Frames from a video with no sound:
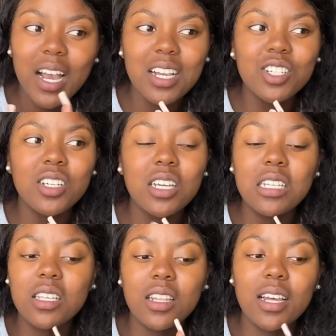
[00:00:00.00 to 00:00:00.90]
And he
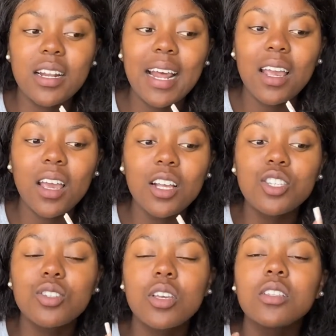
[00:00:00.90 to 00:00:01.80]
said that, like,
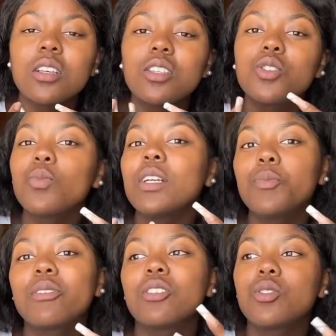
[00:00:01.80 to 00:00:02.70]
it's too much
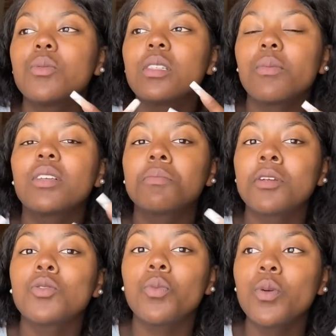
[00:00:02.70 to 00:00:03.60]
pressure to be someone's
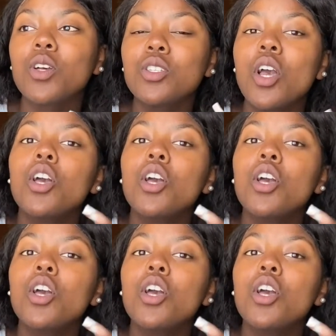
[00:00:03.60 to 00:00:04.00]
mentor because